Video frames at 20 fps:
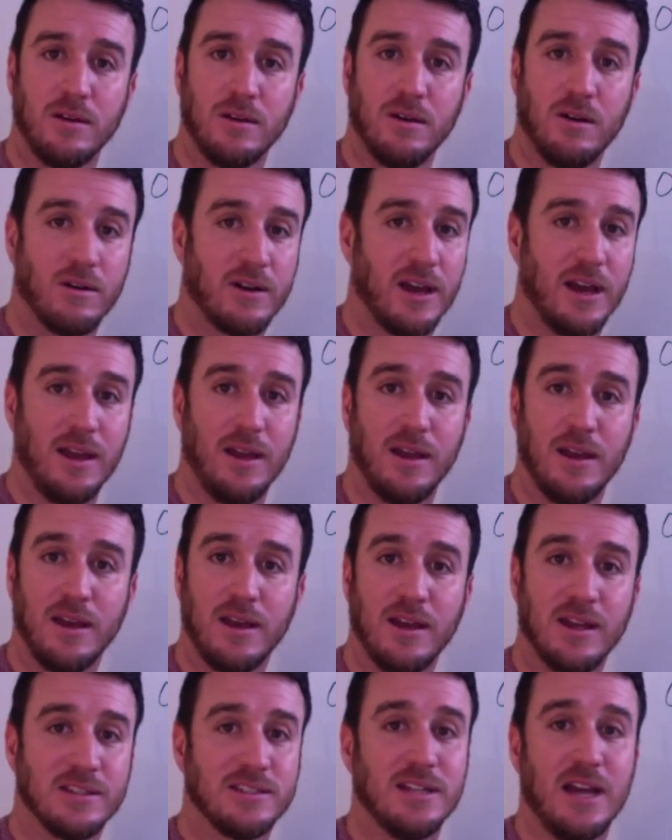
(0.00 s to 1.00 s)
okay?
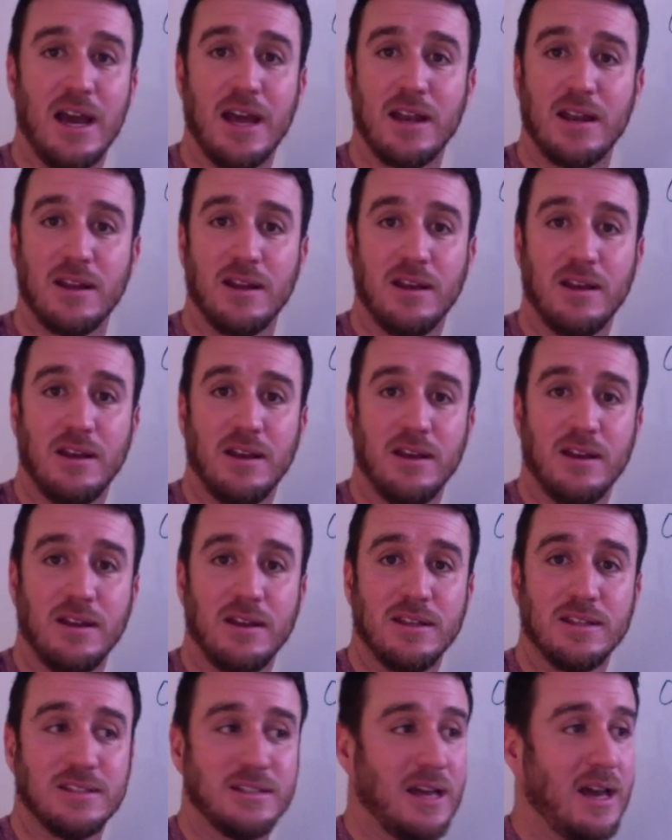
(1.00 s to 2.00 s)
It's not,
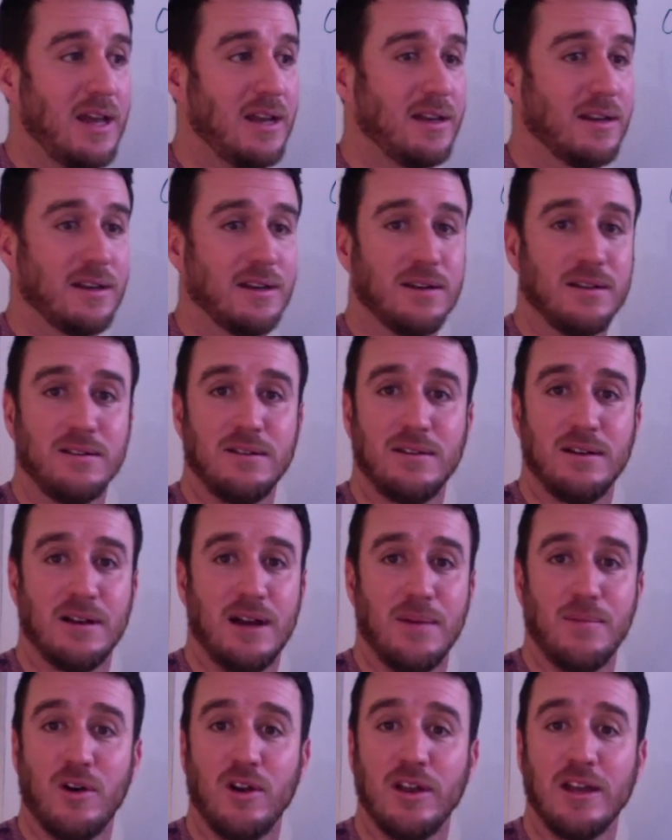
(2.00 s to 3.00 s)
it's not,
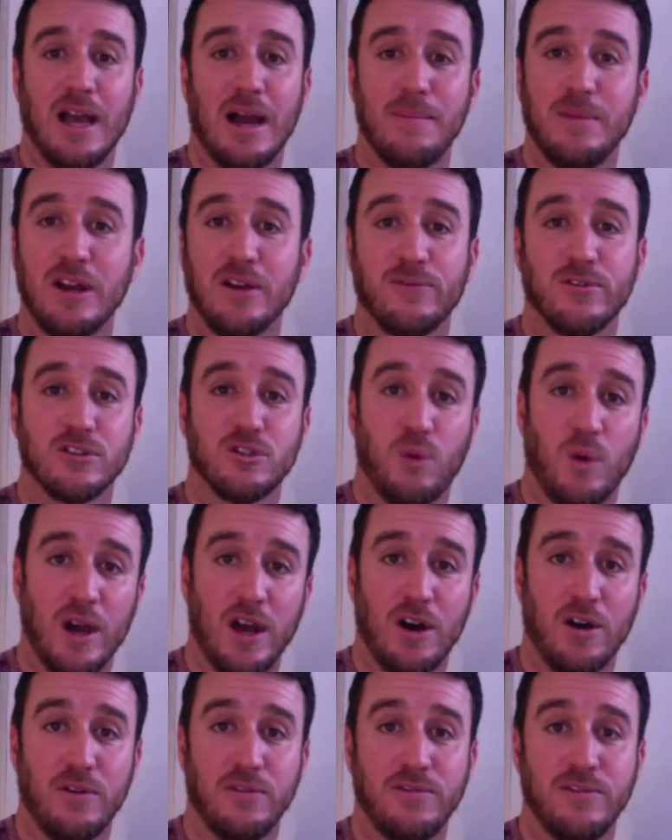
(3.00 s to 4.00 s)
I'm only, I'm here for
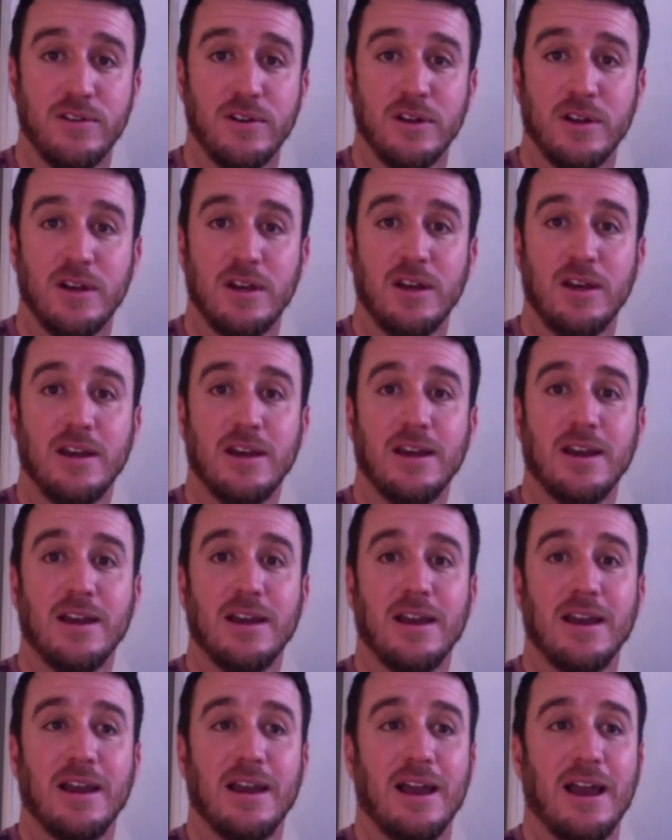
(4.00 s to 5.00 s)
12.
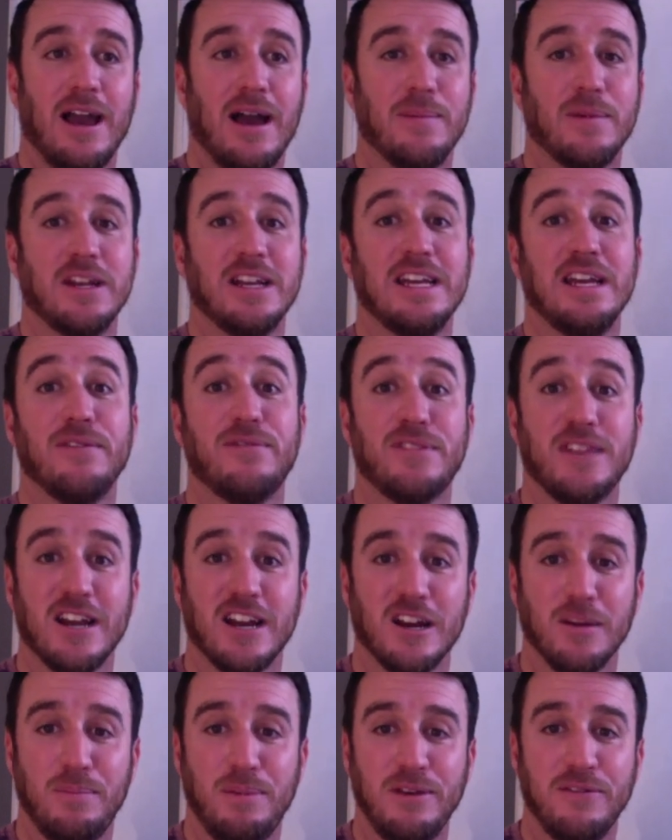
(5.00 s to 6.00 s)
I'm going to give
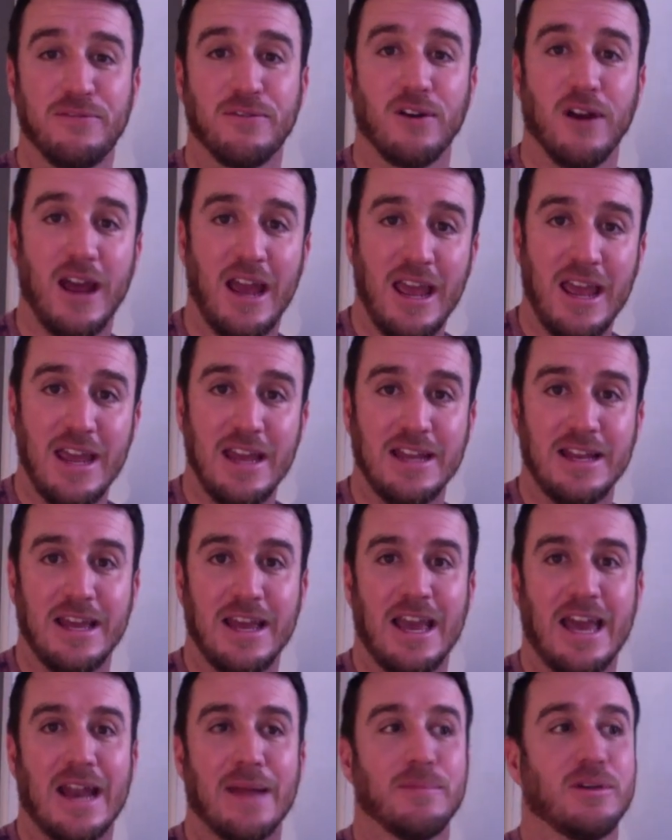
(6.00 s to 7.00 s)
therapy for
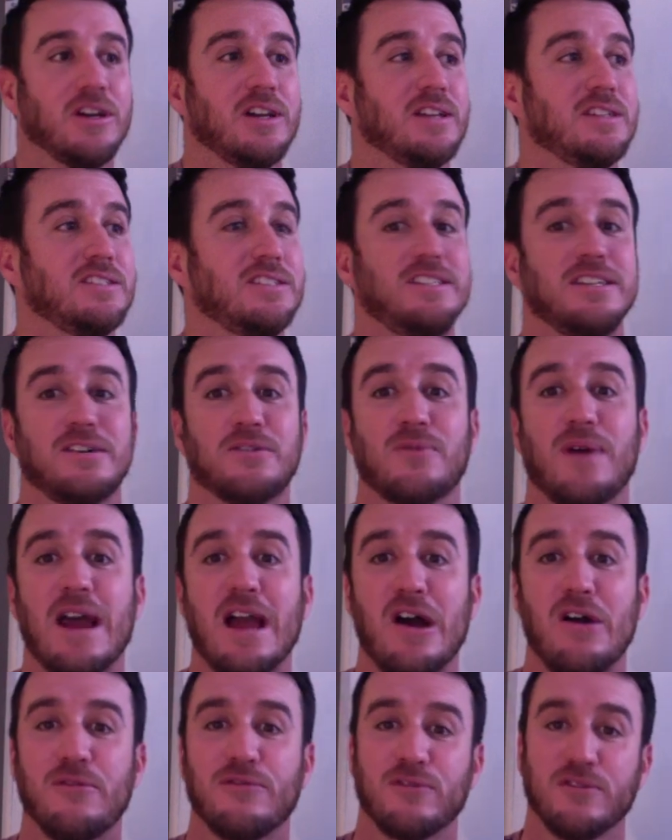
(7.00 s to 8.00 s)
eight and I'm going to sit
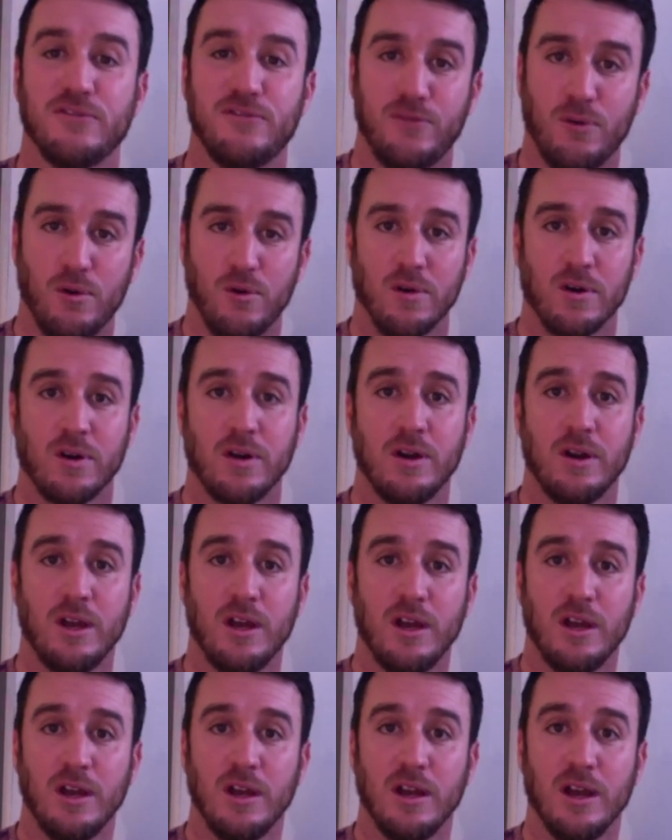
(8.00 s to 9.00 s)
around for four.
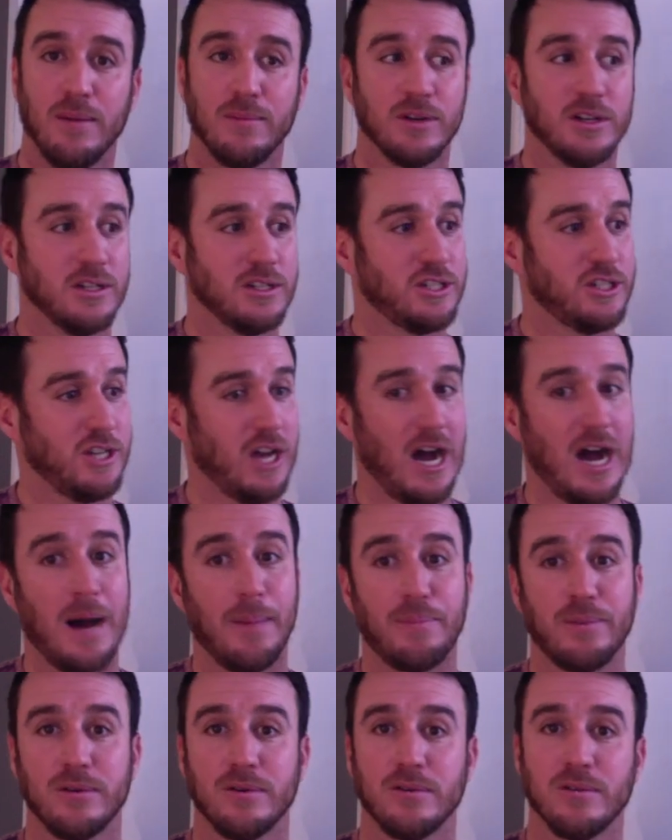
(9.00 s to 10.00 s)
I'm going to
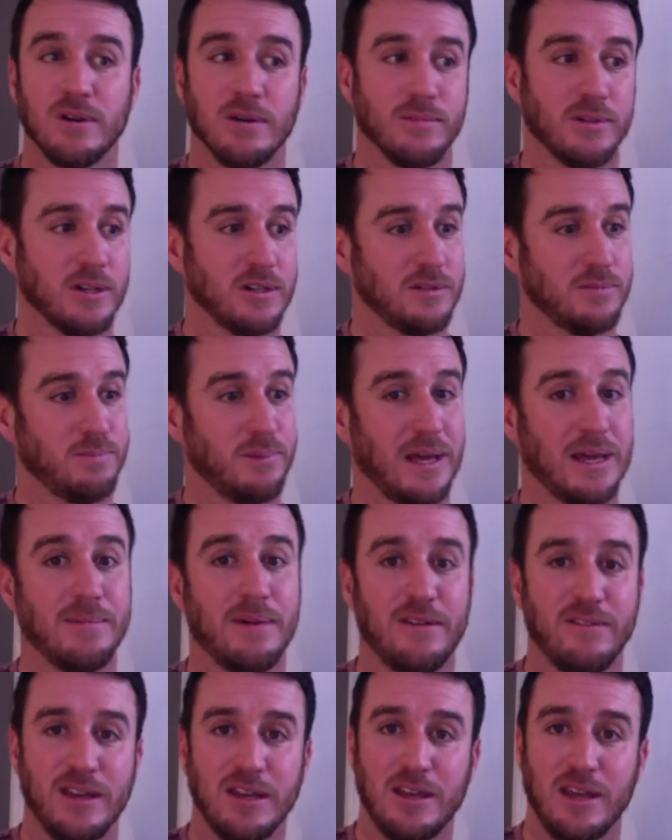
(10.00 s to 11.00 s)
shop or I'm going to plan
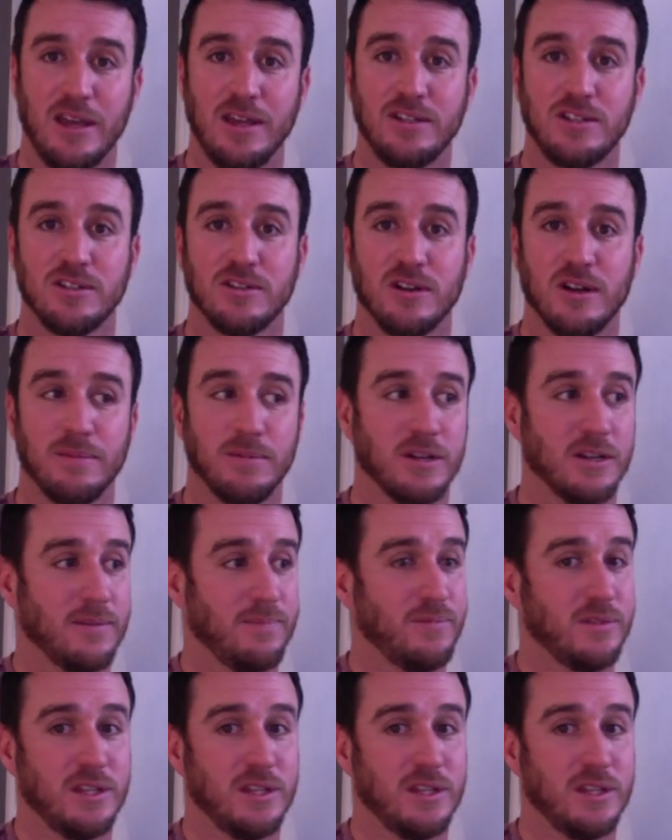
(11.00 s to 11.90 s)
my vacation or I'm going to